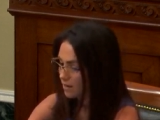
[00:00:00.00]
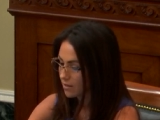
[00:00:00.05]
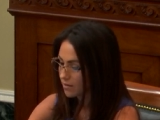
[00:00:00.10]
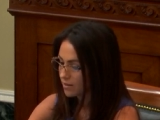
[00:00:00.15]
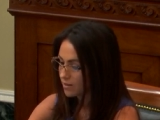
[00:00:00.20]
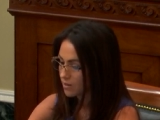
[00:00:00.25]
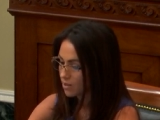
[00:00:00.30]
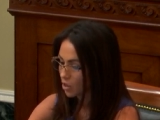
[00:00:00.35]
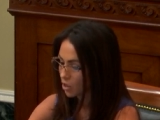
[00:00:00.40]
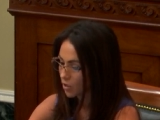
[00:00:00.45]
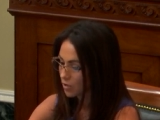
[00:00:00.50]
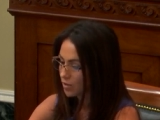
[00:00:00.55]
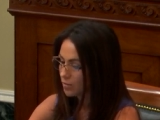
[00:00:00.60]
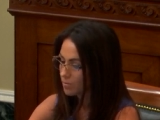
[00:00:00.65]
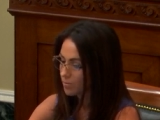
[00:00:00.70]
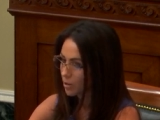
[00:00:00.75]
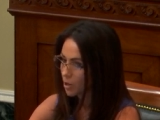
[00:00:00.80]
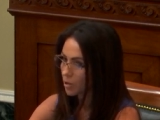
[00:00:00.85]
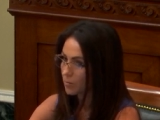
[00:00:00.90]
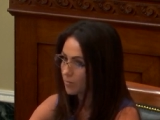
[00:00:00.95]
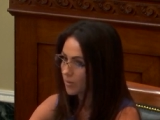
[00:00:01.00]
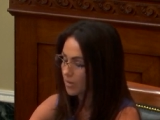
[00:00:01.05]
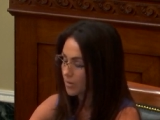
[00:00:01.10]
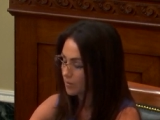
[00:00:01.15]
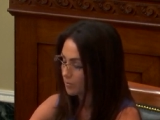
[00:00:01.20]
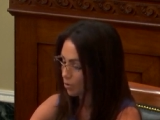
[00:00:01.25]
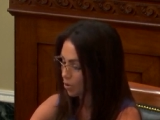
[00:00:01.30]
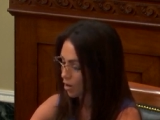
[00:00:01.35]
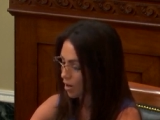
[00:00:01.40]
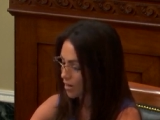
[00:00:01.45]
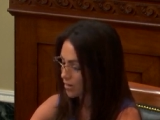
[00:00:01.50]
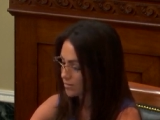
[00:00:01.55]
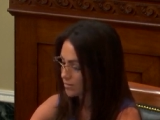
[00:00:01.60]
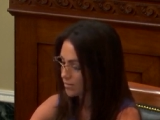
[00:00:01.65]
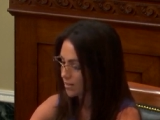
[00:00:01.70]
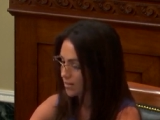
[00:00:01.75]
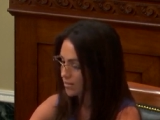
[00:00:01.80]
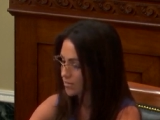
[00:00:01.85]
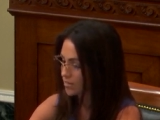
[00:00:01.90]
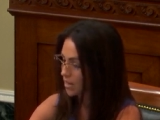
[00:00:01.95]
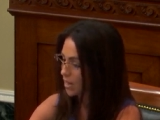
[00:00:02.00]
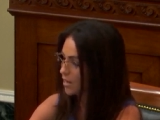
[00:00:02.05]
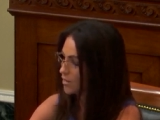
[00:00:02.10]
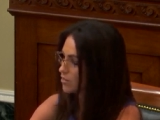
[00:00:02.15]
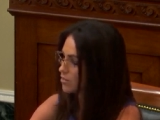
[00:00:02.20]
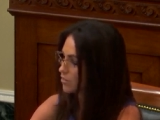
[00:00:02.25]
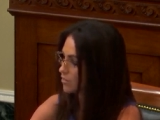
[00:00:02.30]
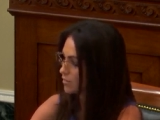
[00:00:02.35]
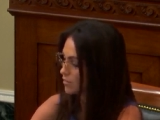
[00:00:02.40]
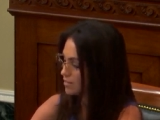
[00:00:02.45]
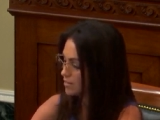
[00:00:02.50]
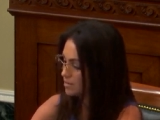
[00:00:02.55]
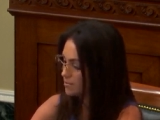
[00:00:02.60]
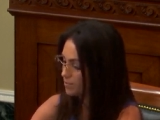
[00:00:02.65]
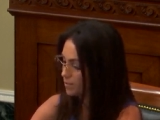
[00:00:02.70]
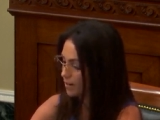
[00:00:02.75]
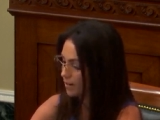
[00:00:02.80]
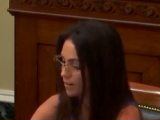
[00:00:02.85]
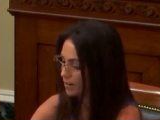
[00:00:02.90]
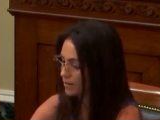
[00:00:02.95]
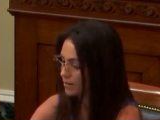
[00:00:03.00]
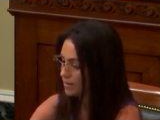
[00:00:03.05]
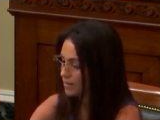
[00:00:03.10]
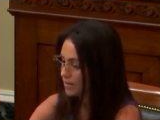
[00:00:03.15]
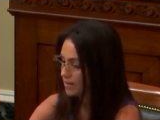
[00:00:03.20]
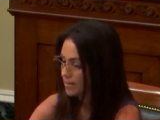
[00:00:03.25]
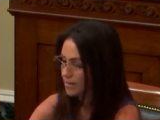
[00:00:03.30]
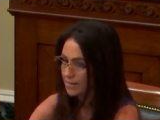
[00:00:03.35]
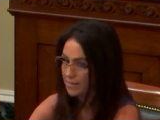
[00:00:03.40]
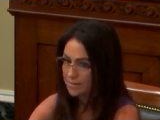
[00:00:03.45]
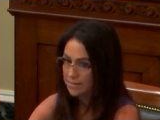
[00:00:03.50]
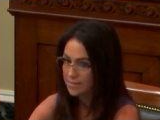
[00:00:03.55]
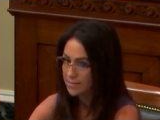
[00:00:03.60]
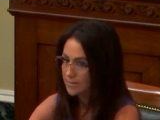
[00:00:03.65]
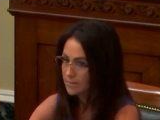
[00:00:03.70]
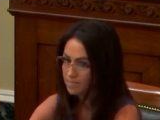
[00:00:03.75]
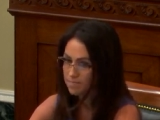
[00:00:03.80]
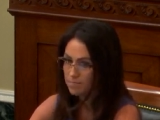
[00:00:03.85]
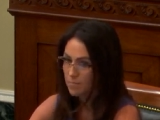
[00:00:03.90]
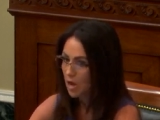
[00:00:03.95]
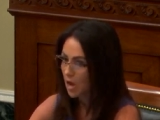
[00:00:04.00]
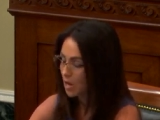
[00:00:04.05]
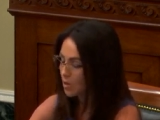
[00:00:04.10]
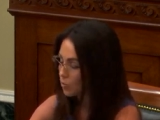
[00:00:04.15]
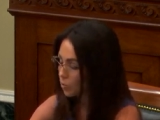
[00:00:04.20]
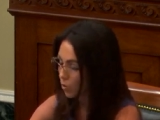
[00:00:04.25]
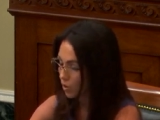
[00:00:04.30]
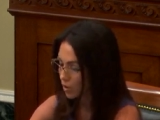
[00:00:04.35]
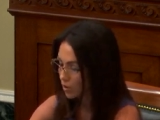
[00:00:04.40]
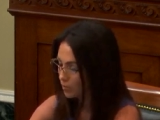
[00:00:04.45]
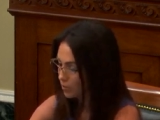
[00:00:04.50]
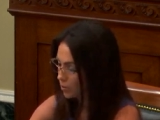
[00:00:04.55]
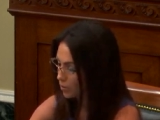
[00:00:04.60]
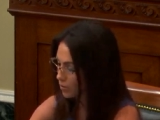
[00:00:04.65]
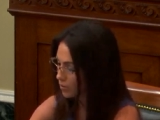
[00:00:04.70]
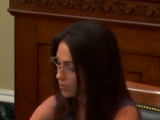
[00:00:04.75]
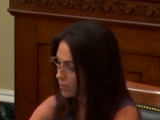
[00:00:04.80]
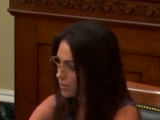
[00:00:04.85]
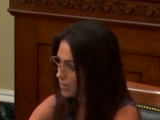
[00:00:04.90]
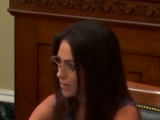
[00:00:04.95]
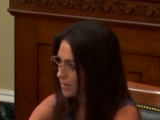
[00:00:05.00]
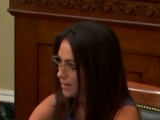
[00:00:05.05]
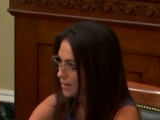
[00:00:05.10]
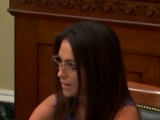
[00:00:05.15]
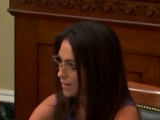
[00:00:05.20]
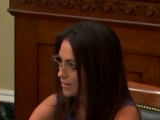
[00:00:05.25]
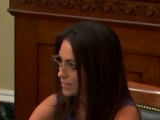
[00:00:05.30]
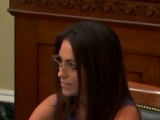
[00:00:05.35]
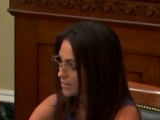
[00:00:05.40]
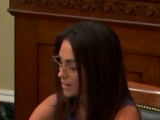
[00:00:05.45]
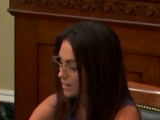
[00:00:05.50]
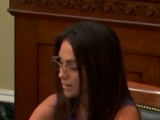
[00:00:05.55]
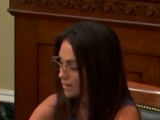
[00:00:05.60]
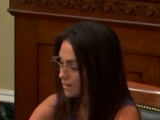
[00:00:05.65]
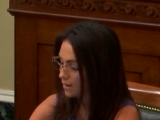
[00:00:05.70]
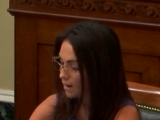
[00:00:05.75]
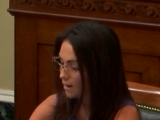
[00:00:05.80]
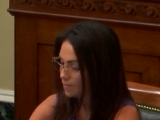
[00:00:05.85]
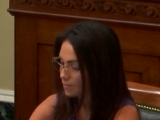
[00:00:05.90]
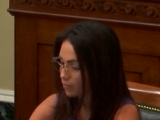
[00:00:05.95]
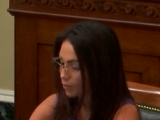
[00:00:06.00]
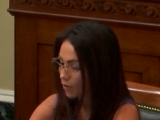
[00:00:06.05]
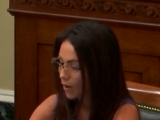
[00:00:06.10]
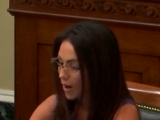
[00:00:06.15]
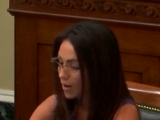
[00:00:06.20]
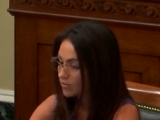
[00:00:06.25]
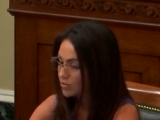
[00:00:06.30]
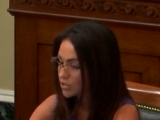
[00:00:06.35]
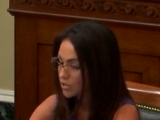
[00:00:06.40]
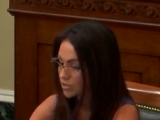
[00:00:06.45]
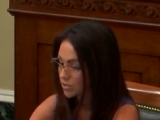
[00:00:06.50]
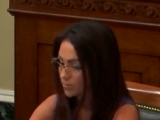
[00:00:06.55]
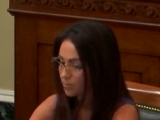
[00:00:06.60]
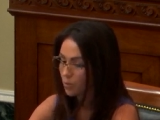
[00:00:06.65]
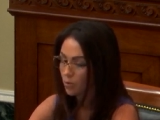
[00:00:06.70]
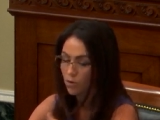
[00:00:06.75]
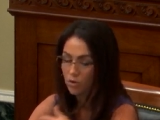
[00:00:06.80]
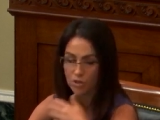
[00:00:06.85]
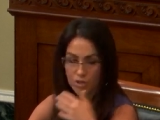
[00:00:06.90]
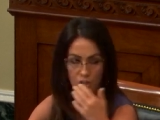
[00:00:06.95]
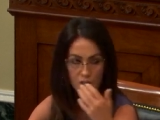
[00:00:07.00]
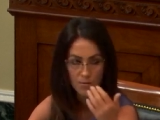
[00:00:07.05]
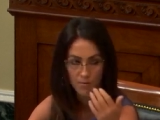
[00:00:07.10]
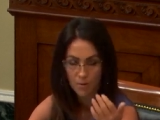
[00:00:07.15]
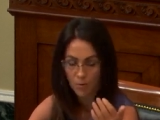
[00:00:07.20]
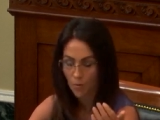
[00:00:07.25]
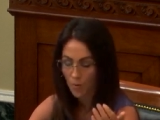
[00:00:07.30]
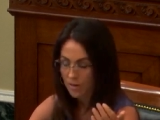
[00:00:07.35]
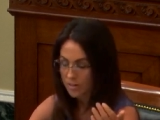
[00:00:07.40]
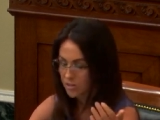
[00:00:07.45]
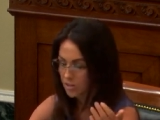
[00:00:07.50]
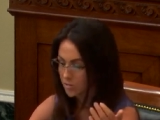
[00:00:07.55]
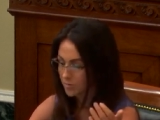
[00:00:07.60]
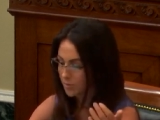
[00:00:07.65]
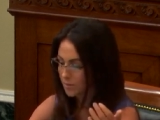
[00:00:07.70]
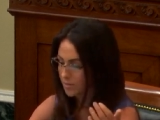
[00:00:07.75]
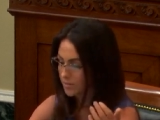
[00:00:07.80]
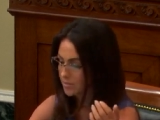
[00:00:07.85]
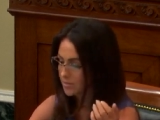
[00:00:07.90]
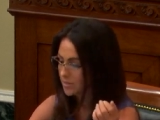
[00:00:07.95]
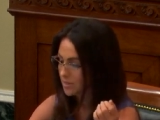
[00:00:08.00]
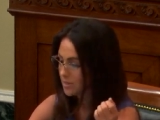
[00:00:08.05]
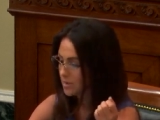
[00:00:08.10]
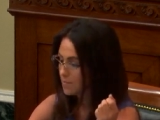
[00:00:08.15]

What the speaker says: The current permitting process under NEPA is unworkable, and I'm proud to support Chairman Westerman's